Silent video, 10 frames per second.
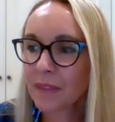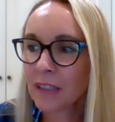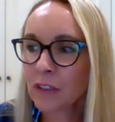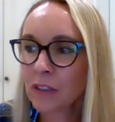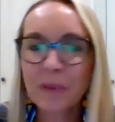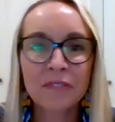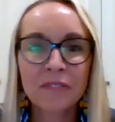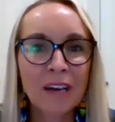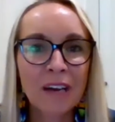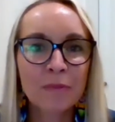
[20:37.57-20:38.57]
it could be a
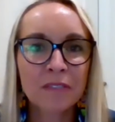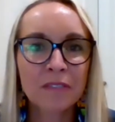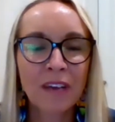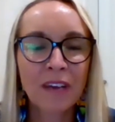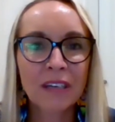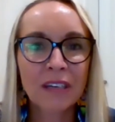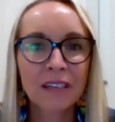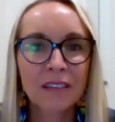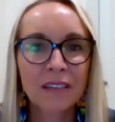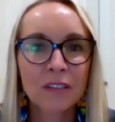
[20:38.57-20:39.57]
5-minute
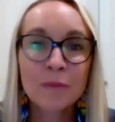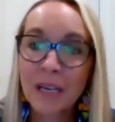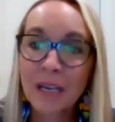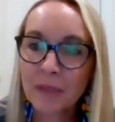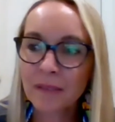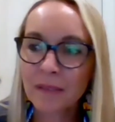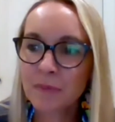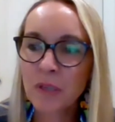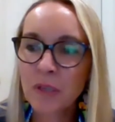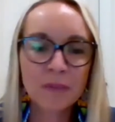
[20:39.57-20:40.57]
favor. You might,
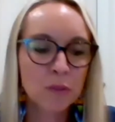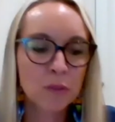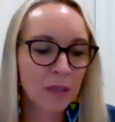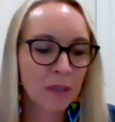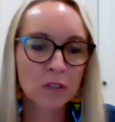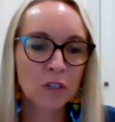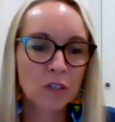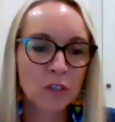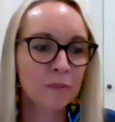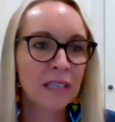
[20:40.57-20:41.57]
most of us would be on
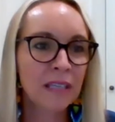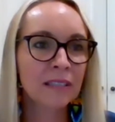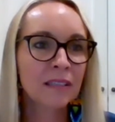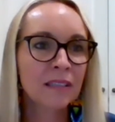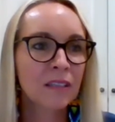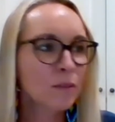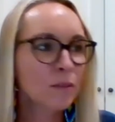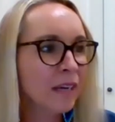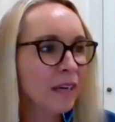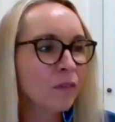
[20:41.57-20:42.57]
social media. You
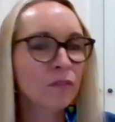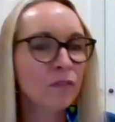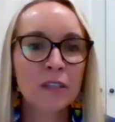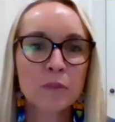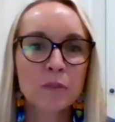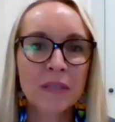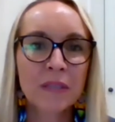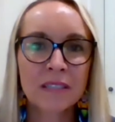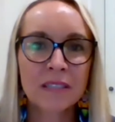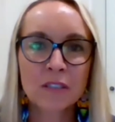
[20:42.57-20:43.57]
might have a friend whose
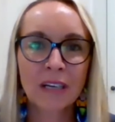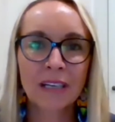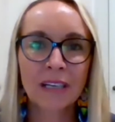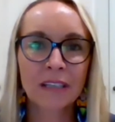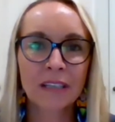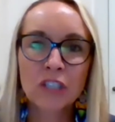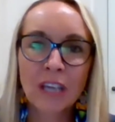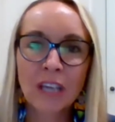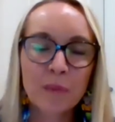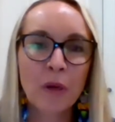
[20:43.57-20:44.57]
business is struggling.
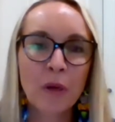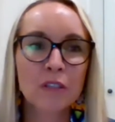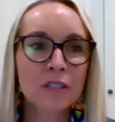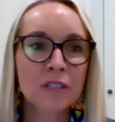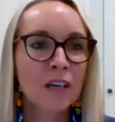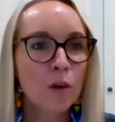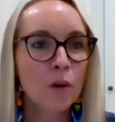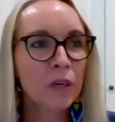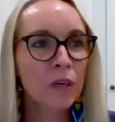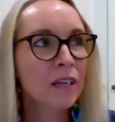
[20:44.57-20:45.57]
Share their post,
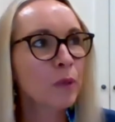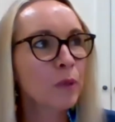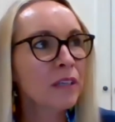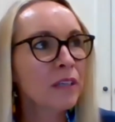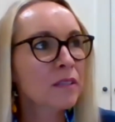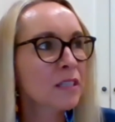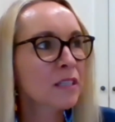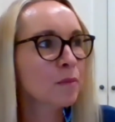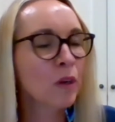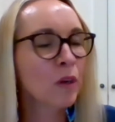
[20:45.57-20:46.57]
put a
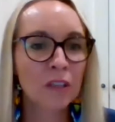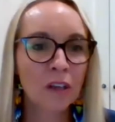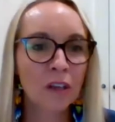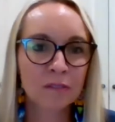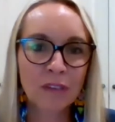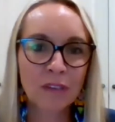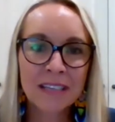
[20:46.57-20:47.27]
testimonial on,